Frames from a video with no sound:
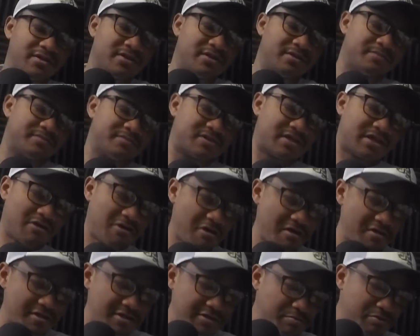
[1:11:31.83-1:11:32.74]
It's like, oh,
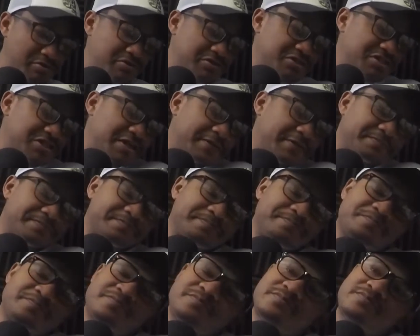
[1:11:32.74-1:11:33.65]
that's bullshit.
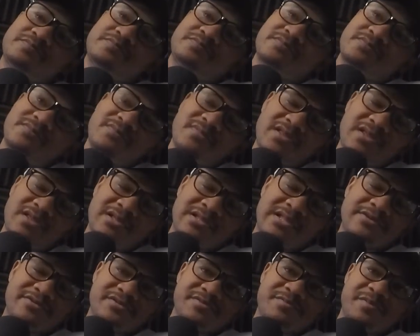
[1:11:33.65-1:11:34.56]
That
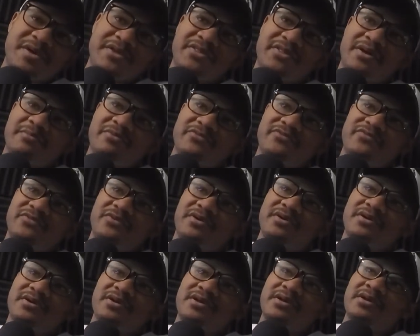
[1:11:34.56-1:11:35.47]
was my thought before.
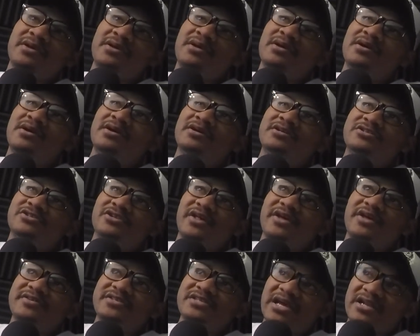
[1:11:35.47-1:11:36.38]
So that
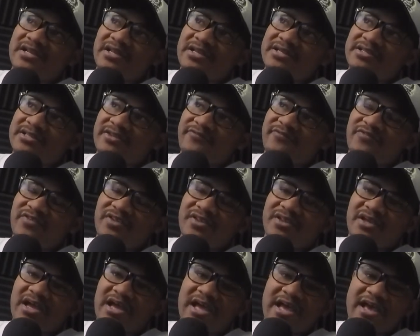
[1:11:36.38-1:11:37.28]
was kind of like the feeling
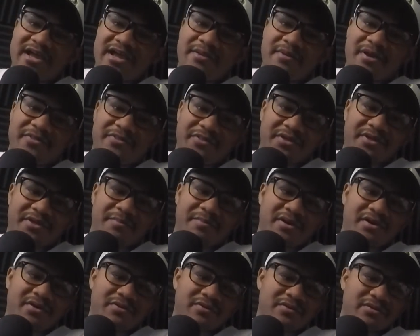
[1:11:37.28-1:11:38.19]
I had, I think,
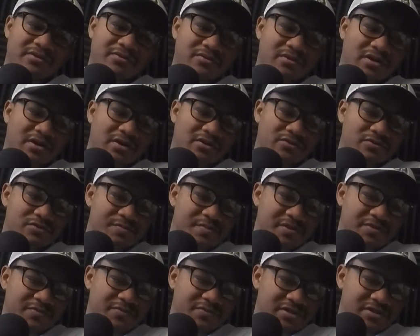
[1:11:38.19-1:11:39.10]
about
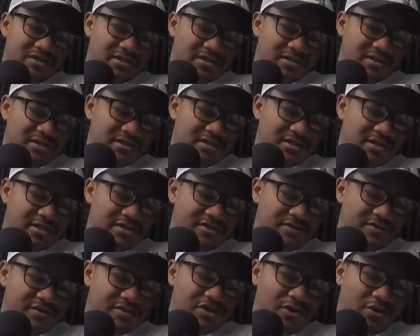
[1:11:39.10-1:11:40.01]
Usman, was because he's
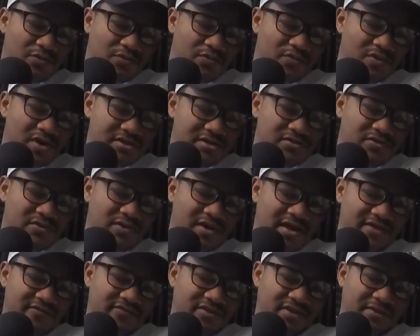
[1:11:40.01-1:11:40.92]
so wrestle
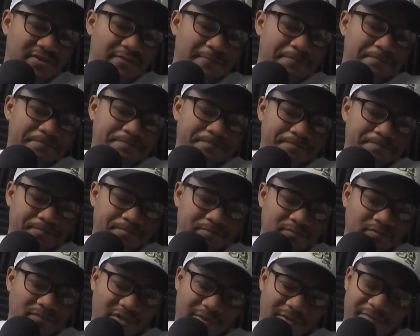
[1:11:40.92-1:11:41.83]
heavy.
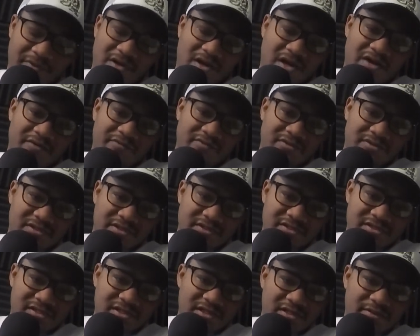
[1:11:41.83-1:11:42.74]
I mean, obviously, he's
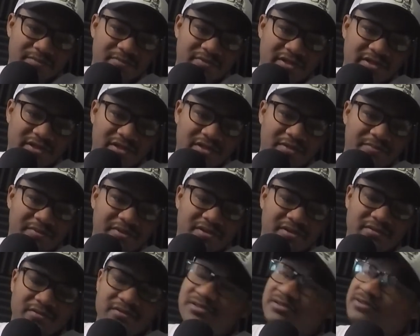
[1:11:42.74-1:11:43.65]
like Olympic.
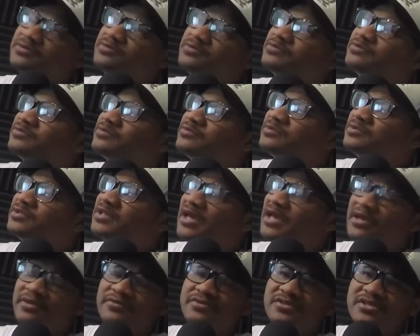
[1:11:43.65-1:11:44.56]
Yeah, he
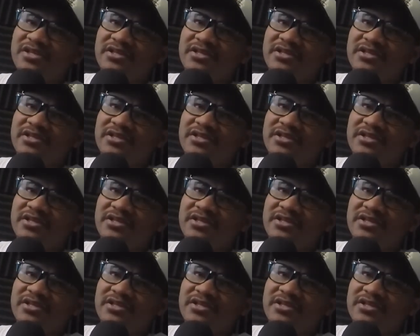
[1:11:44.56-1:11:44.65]
was at.